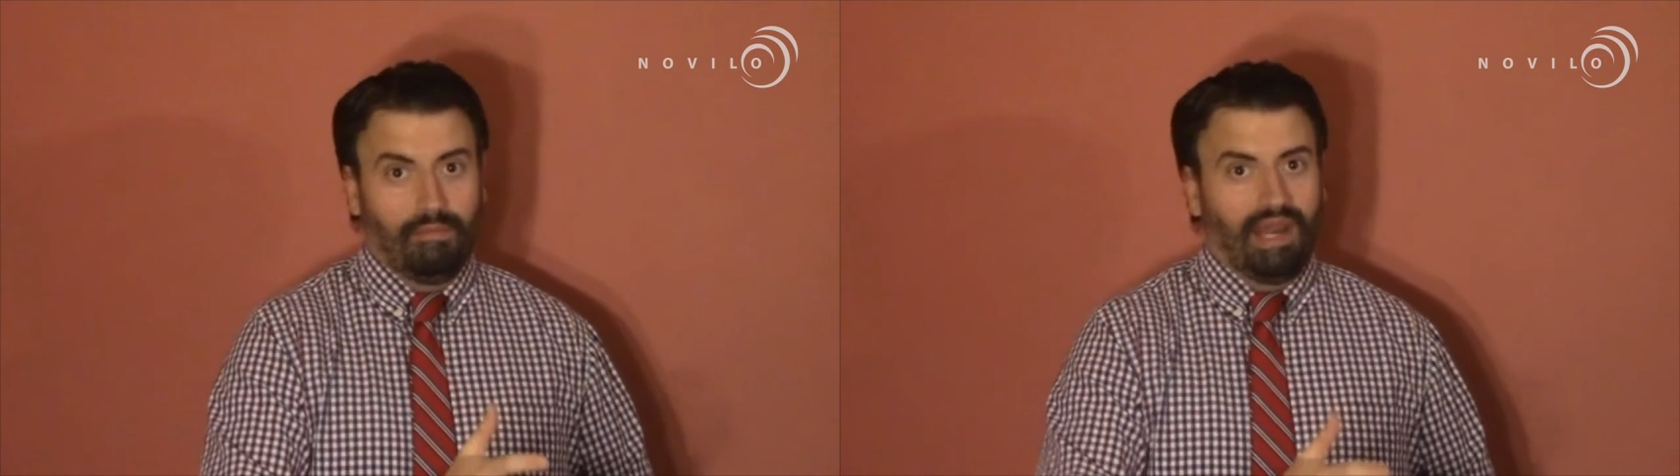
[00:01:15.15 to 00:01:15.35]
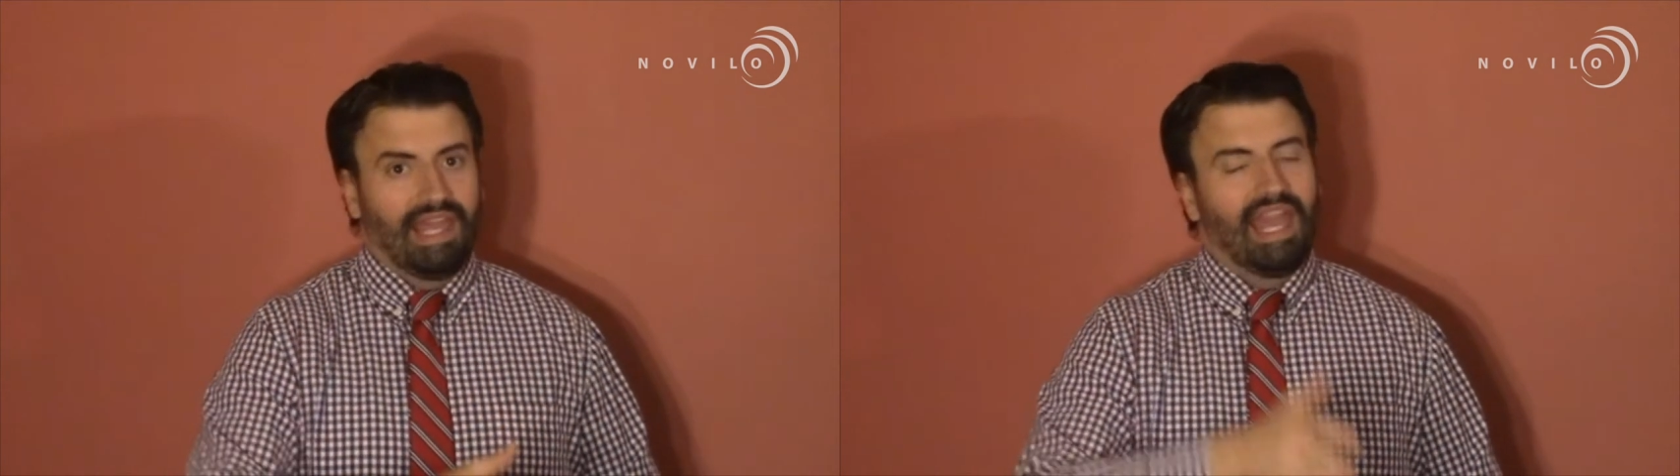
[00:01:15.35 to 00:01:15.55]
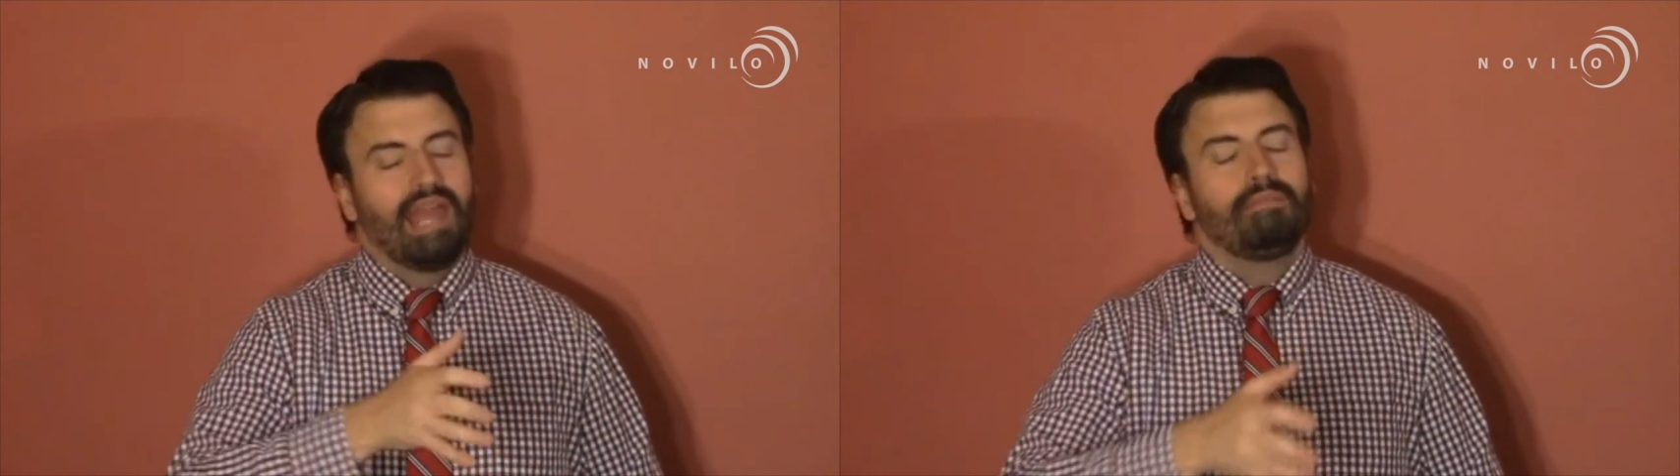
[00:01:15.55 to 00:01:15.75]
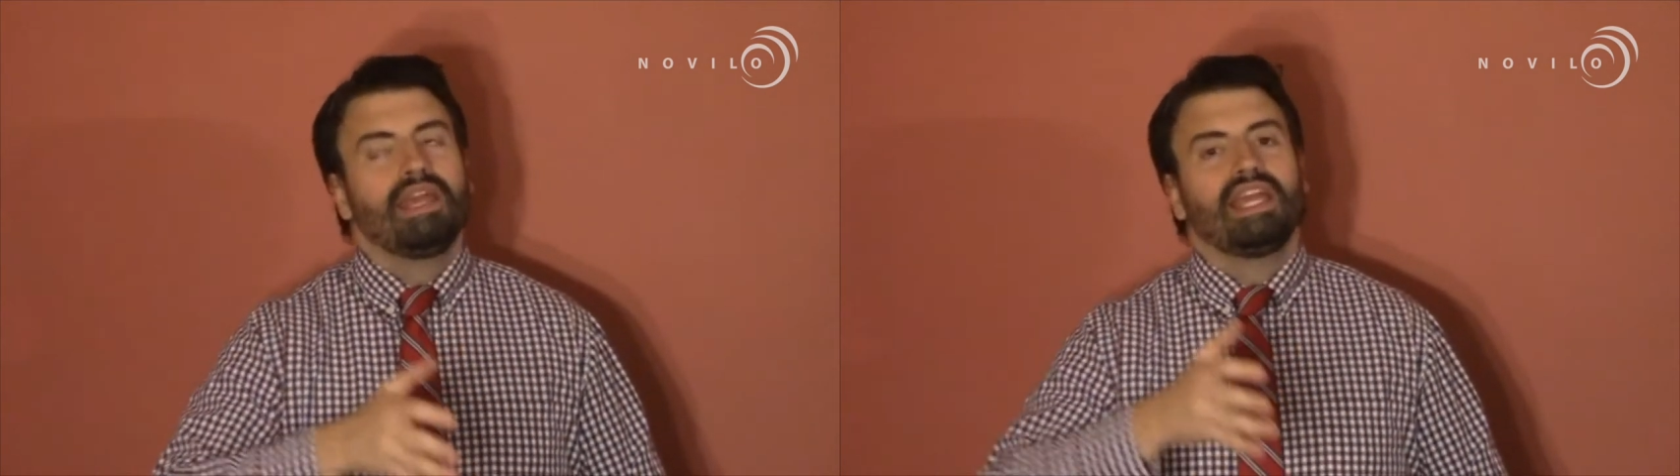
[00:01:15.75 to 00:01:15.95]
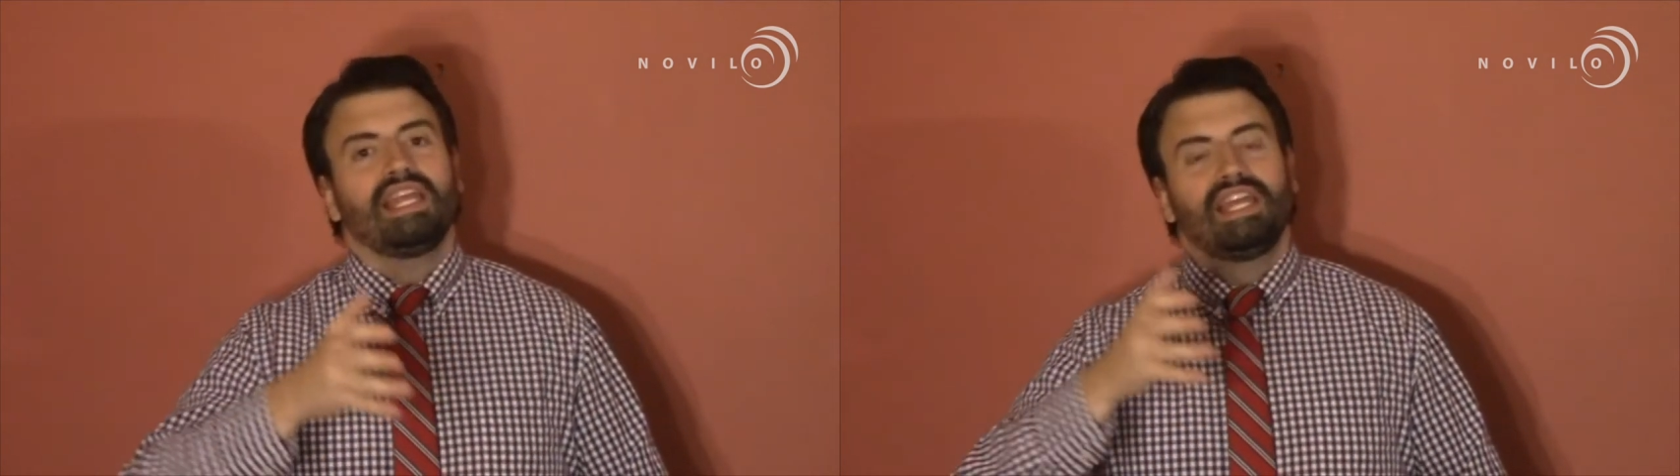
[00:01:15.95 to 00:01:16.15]
but I can
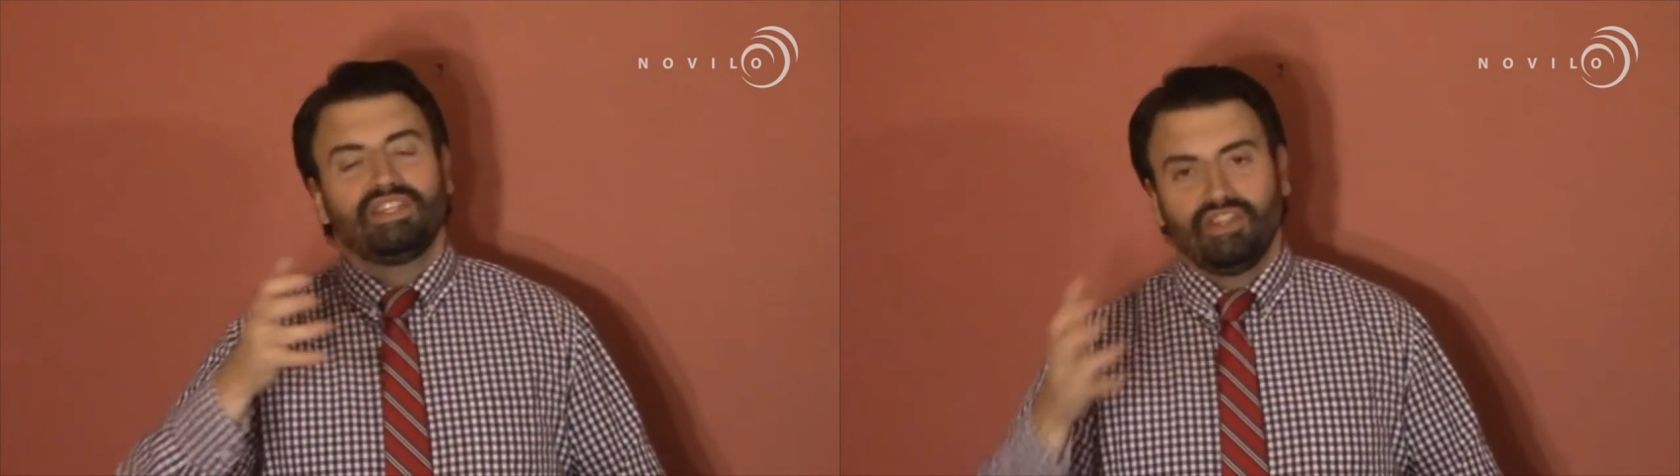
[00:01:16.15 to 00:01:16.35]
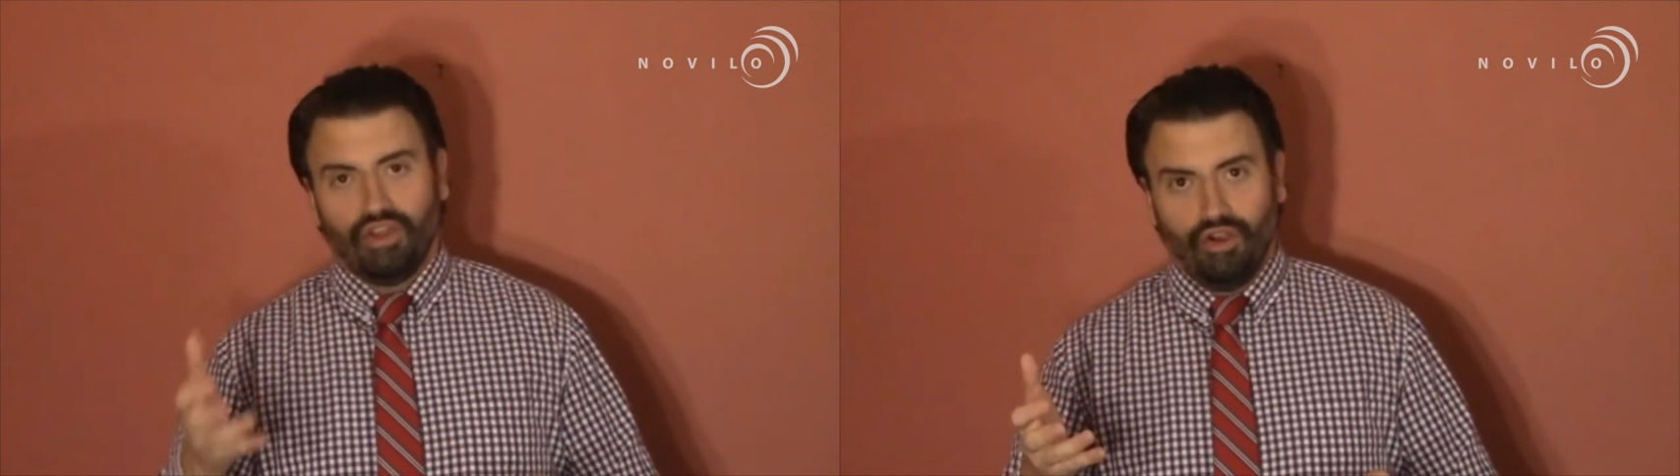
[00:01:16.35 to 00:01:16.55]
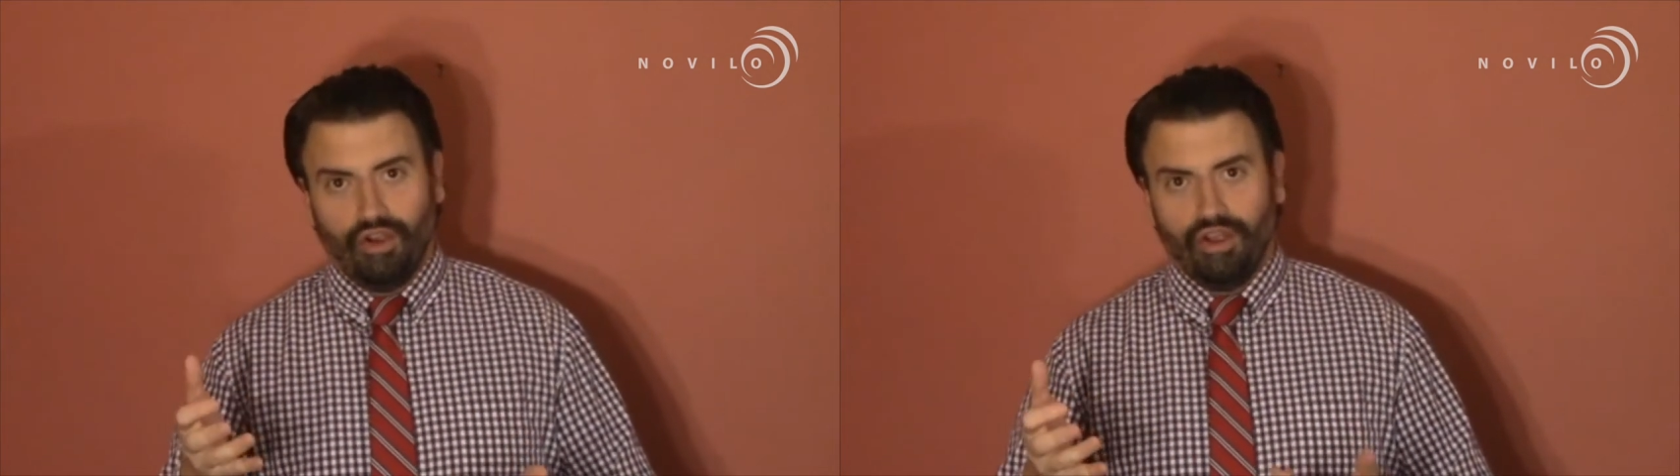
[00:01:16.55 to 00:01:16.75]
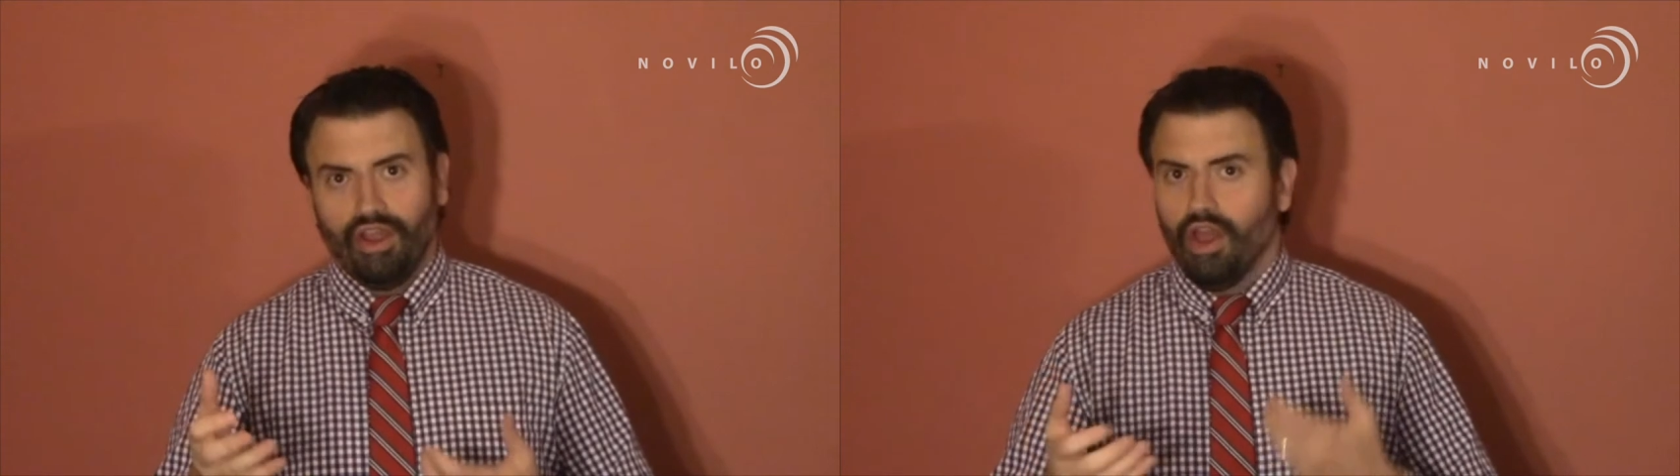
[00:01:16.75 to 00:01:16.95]
make it easier